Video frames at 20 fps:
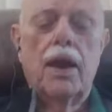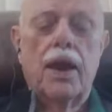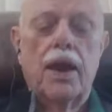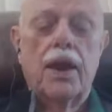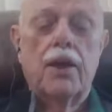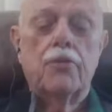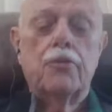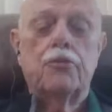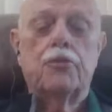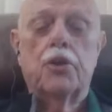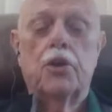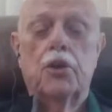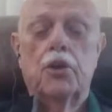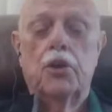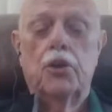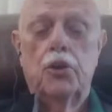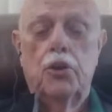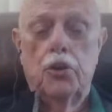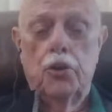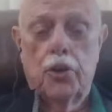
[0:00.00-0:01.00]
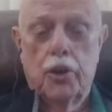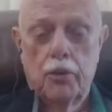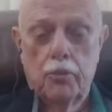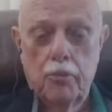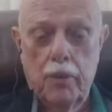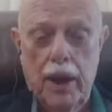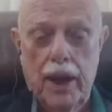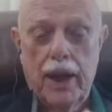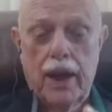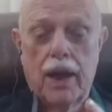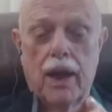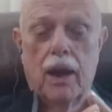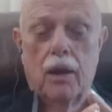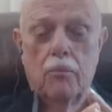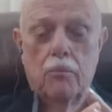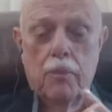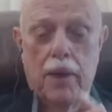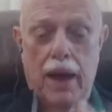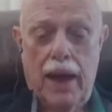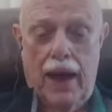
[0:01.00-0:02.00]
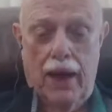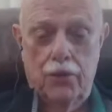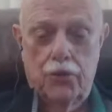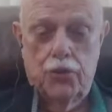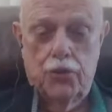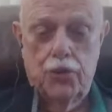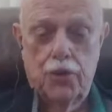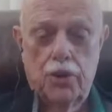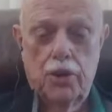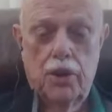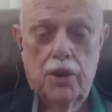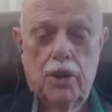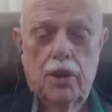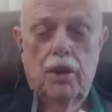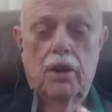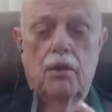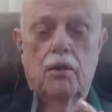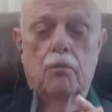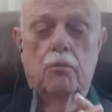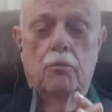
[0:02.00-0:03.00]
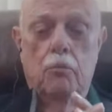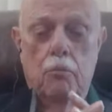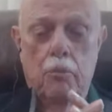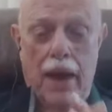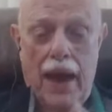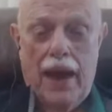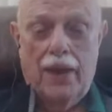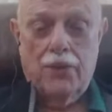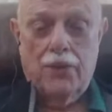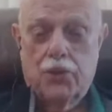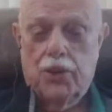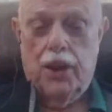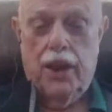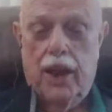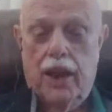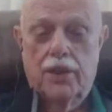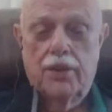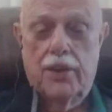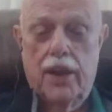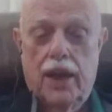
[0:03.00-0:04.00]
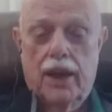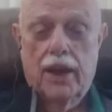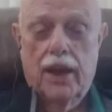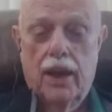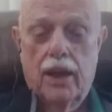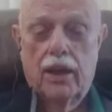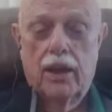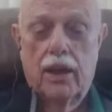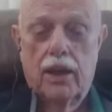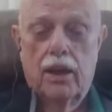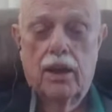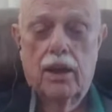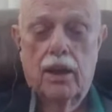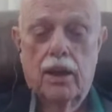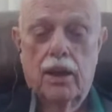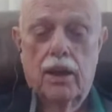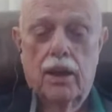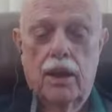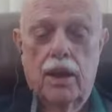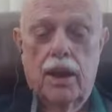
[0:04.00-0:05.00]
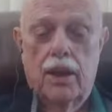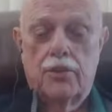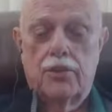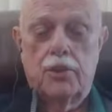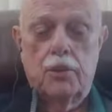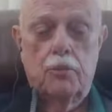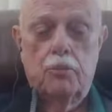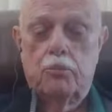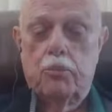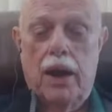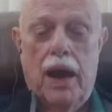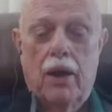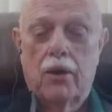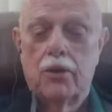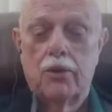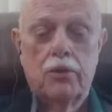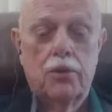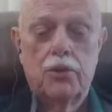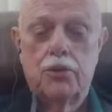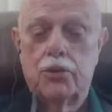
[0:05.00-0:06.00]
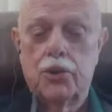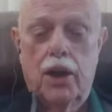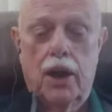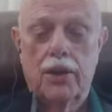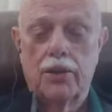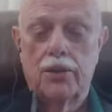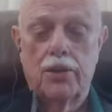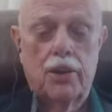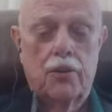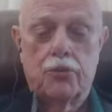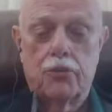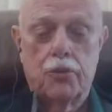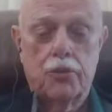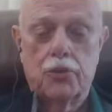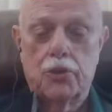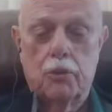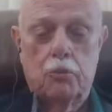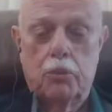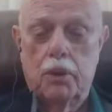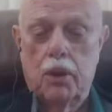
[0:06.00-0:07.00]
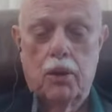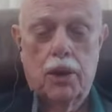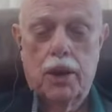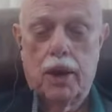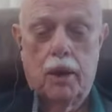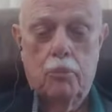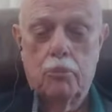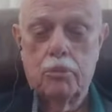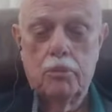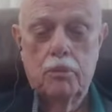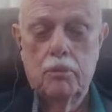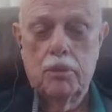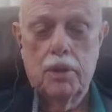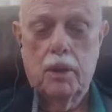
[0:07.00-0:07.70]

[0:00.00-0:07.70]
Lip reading: If you can make a match an antenna, it's the powder and shot difference to blow it up.